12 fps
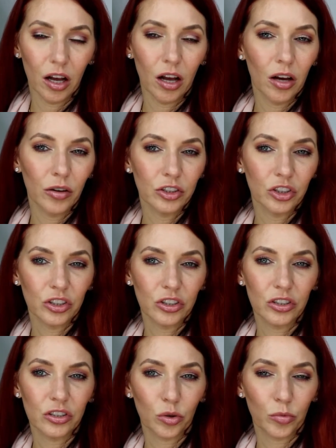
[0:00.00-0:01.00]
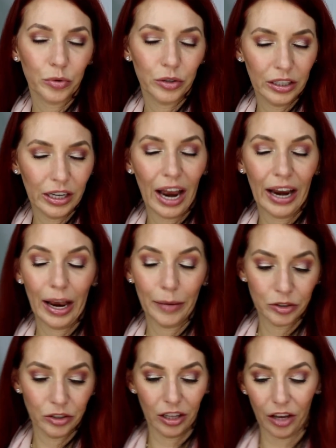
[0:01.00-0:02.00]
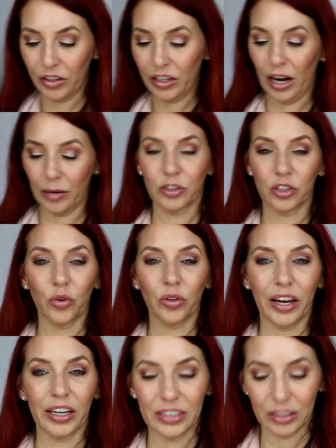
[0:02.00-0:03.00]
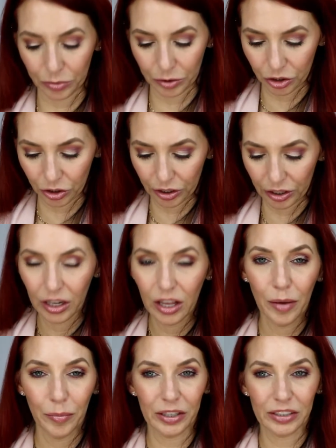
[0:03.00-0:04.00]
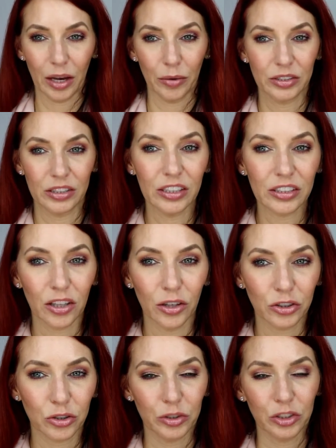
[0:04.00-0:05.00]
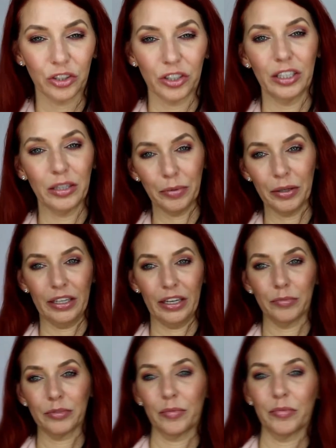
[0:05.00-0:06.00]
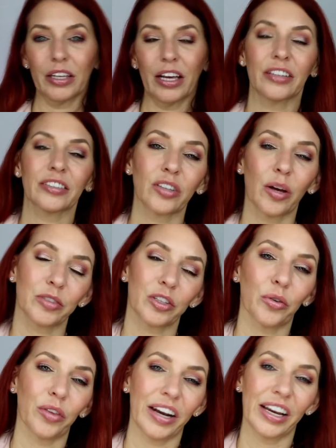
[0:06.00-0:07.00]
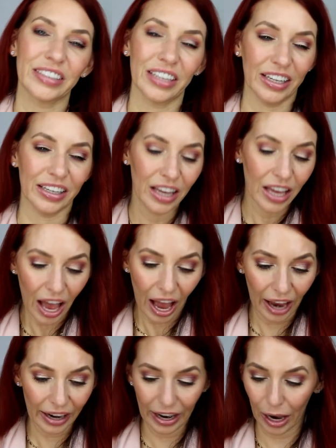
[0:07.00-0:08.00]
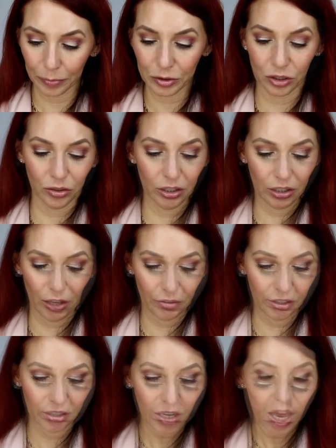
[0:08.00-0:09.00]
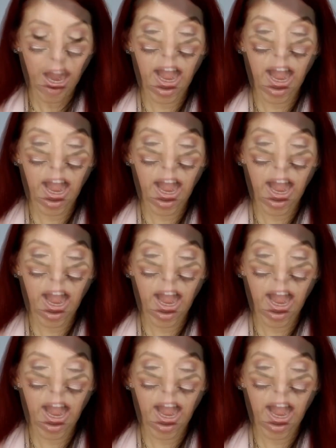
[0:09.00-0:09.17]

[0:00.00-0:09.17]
Oh, it's just so pretty. I absolutely love it, and I'm so glad I didn't return it because I was this close to returning it and picking up something else. So I'm so glad I didn't. I absolutely love it.